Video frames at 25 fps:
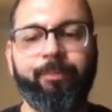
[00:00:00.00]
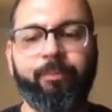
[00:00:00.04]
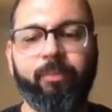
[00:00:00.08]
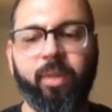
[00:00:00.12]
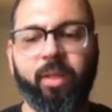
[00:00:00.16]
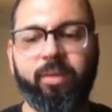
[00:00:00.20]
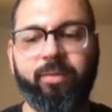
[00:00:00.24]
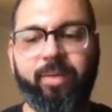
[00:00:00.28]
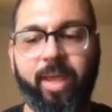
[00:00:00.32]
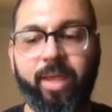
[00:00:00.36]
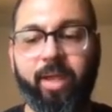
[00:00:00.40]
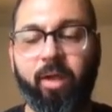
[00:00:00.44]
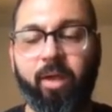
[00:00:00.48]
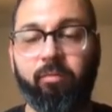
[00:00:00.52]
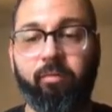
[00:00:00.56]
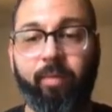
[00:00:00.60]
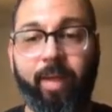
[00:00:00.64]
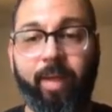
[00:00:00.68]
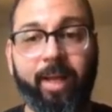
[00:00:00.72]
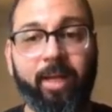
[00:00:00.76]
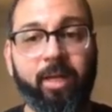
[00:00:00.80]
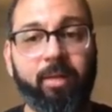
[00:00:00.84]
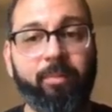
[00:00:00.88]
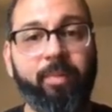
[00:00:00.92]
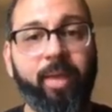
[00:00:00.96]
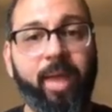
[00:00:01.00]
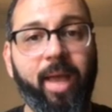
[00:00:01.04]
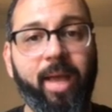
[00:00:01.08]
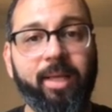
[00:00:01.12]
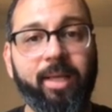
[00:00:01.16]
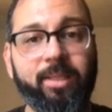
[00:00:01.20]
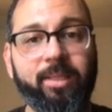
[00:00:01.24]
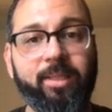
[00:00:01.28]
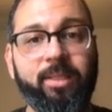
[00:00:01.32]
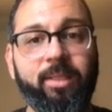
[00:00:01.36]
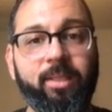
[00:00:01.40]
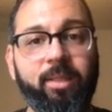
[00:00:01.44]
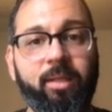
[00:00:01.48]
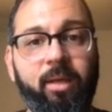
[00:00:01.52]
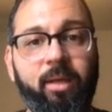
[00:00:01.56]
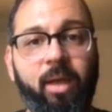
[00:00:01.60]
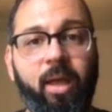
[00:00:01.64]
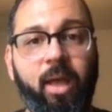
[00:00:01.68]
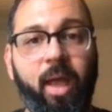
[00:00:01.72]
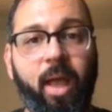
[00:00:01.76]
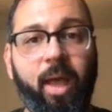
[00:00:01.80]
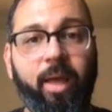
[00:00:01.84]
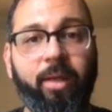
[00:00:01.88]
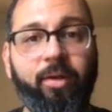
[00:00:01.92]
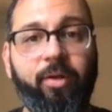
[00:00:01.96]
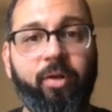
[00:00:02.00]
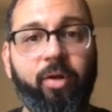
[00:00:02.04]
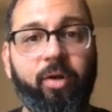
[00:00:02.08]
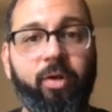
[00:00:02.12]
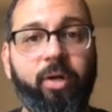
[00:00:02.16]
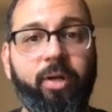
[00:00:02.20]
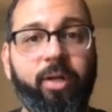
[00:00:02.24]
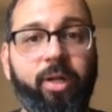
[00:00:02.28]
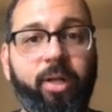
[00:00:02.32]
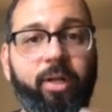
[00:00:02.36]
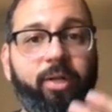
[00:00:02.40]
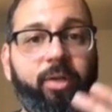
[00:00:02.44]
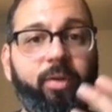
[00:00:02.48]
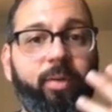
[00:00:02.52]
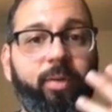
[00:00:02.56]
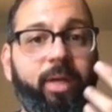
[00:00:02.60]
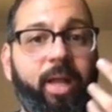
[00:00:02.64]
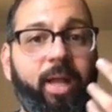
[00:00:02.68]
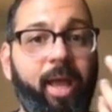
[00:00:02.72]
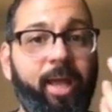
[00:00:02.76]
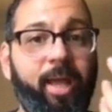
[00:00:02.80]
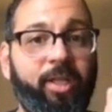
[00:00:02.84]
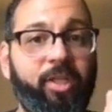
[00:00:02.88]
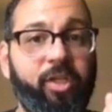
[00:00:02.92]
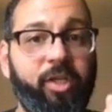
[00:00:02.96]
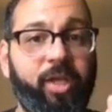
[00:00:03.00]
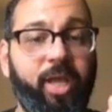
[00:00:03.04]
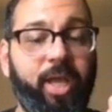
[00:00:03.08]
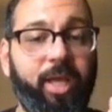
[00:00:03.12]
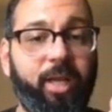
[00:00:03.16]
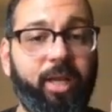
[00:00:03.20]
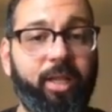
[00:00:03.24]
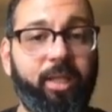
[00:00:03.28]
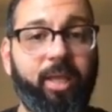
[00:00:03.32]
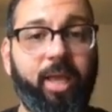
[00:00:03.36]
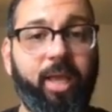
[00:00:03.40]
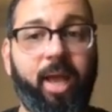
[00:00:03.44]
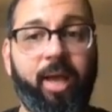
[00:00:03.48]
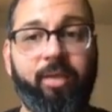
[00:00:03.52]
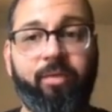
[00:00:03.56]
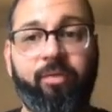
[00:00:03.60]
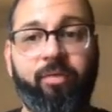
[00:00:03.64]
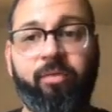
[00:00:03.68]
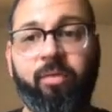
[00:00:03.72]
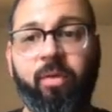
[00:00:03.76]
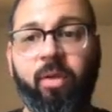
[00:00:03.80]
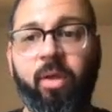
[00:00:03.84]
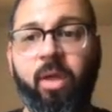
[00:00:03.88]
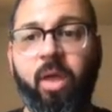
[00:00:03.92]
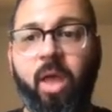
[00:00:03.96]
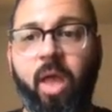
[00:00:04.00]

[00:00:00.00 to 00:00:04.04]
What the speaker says: take a random guess and turn it into an educated guess.